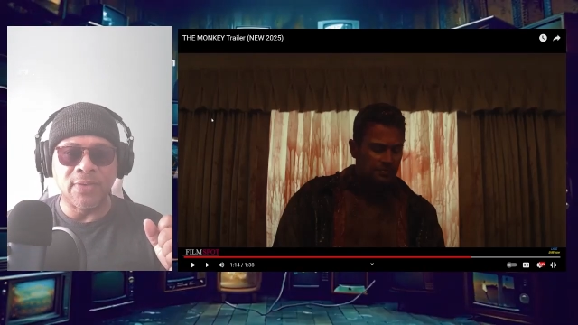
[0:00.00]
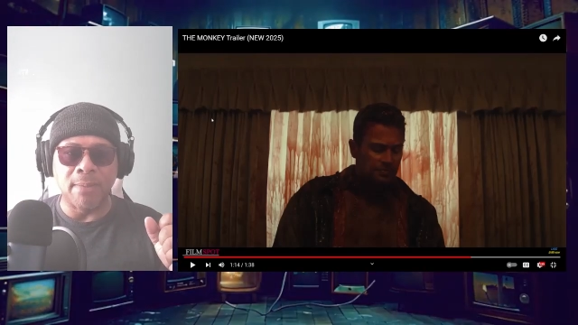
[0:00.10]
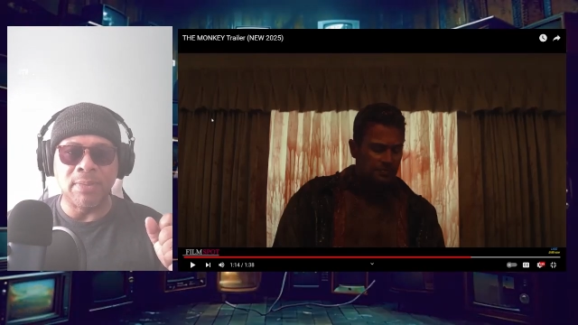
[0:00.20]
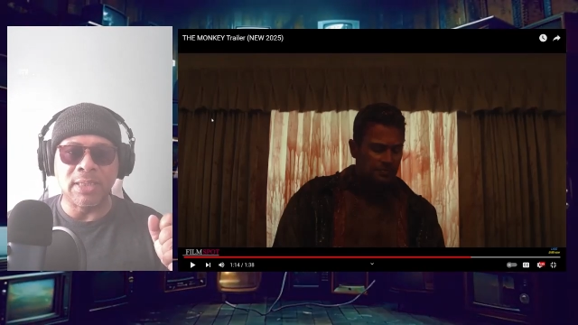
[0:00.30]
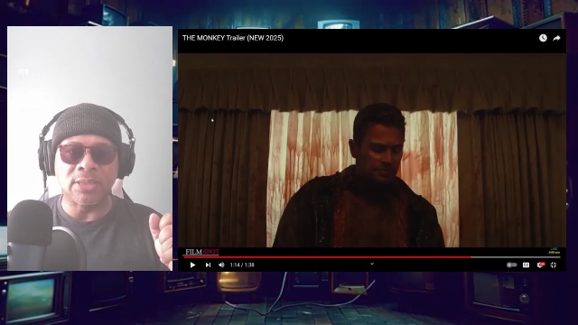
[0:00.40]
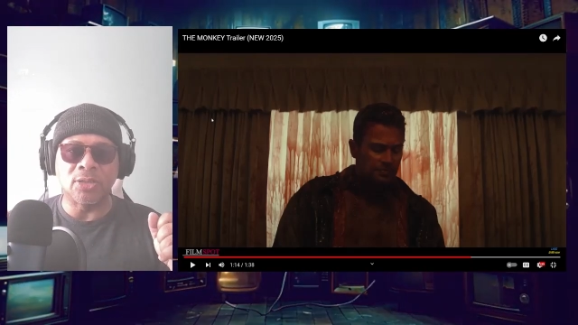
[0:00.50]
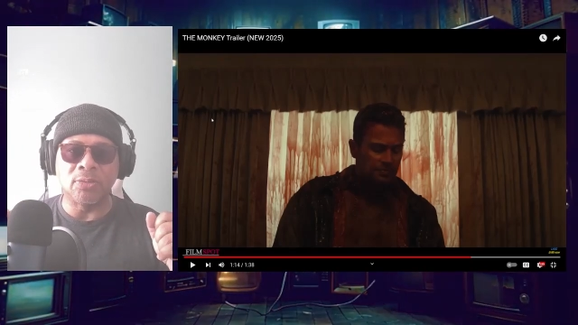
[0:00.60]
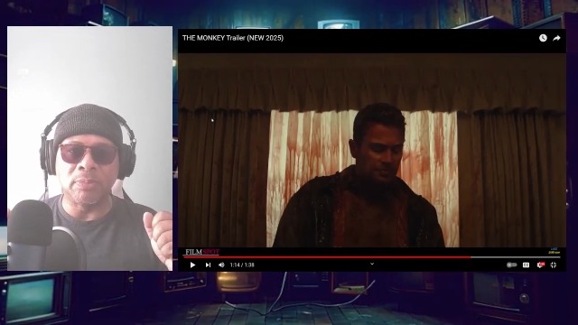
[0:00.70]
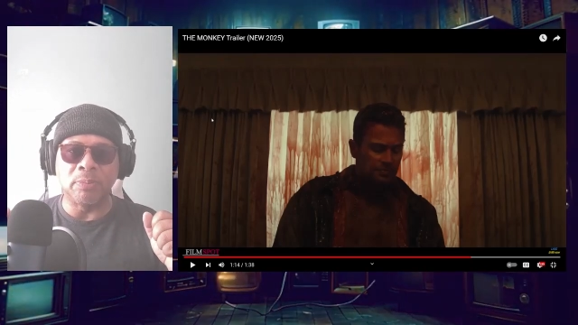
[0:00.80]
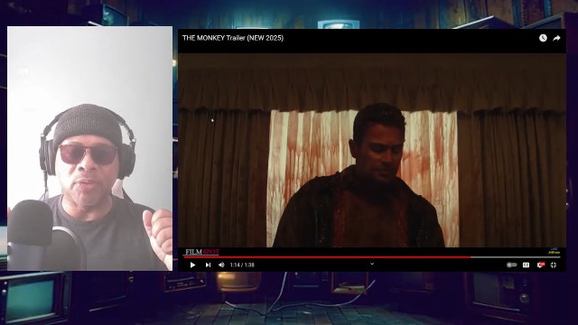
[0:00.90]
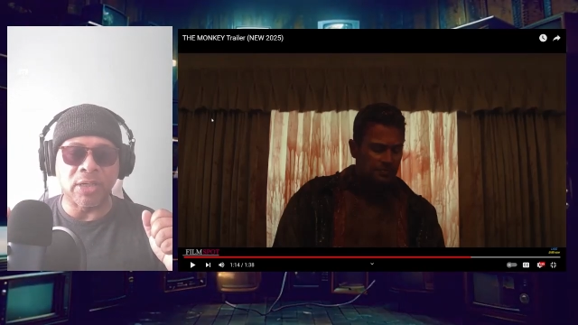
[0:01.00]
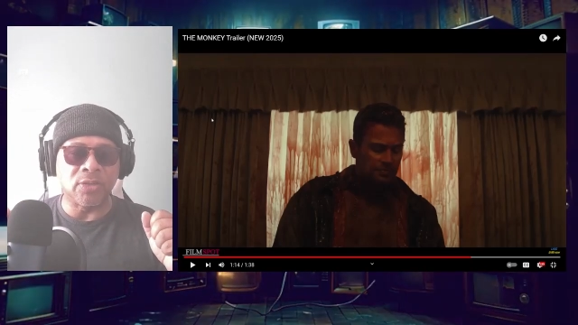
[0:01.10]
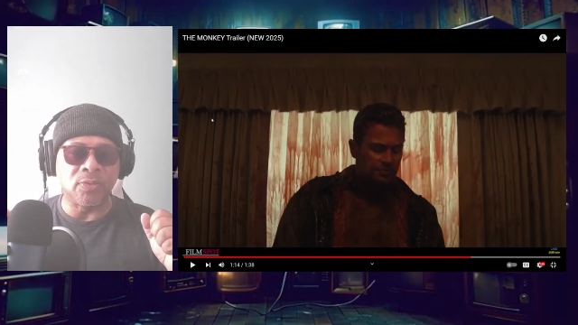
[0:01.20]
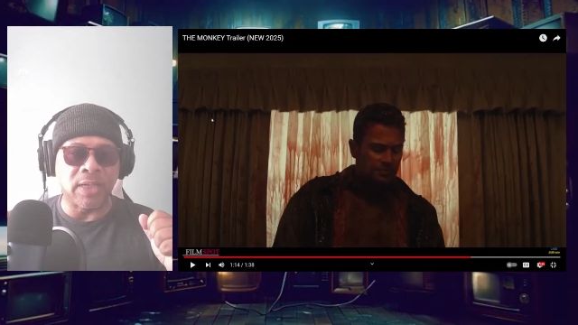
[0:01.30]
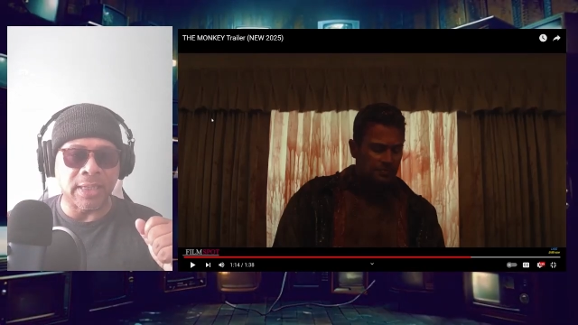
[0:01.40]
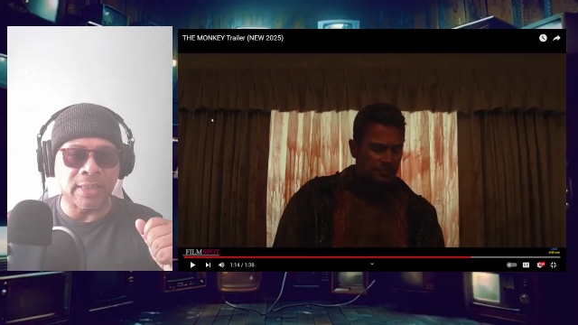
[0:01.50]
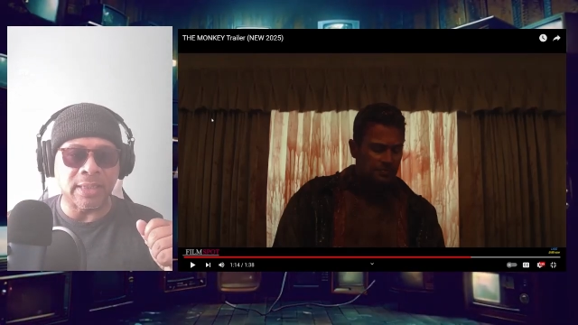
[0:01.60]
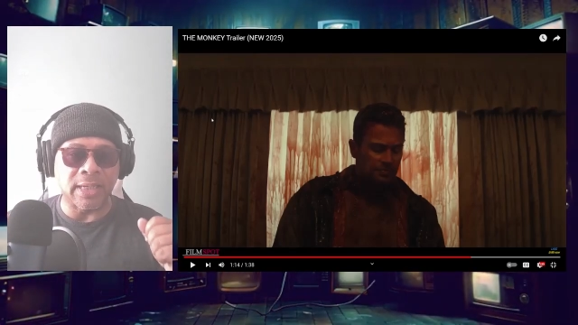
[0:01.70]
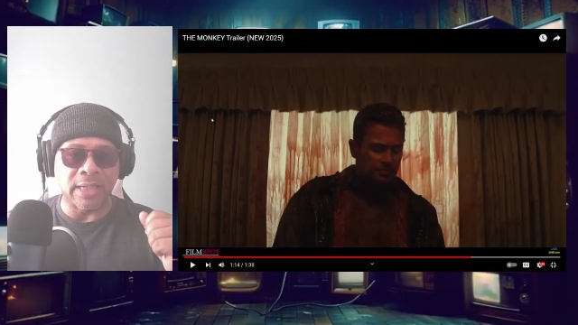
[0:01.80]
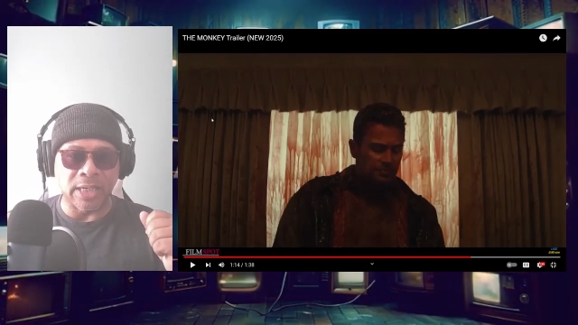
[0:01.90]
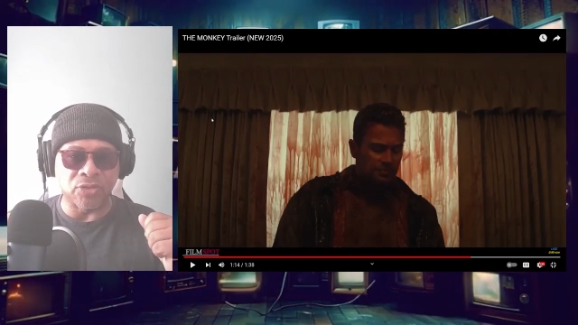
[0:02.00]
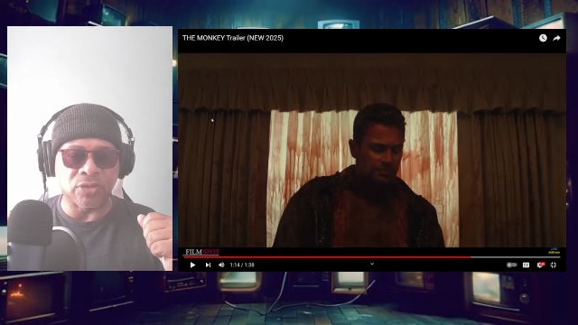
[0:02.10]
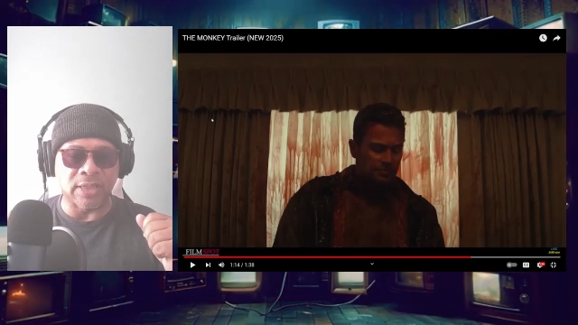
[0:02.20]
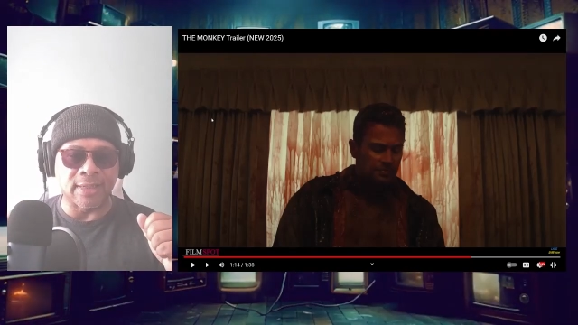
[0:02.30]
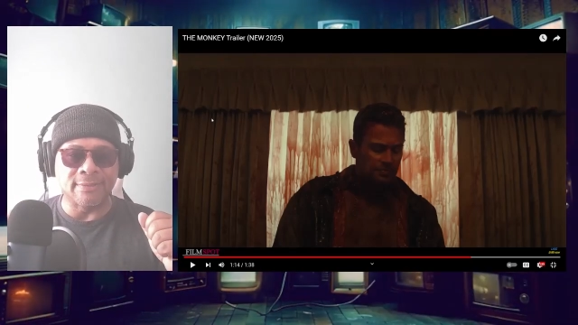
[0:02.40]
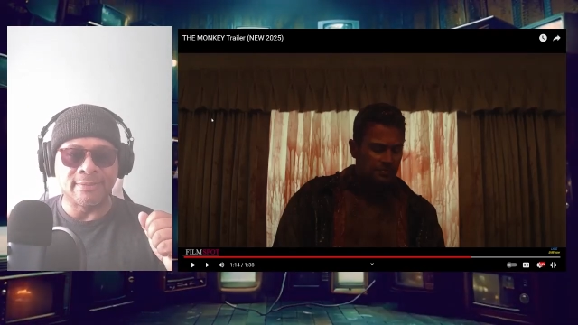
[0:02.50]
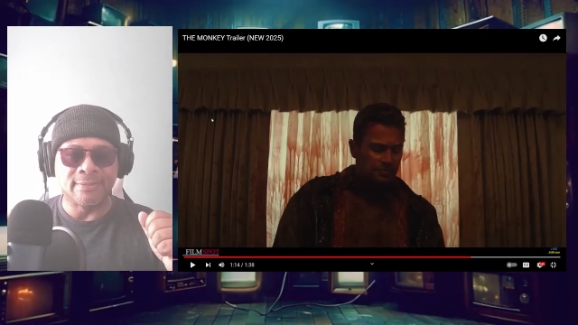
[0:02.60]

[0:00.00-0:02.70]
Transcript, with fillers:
Speaker 1: That means it's going to be pretty unique and interesting.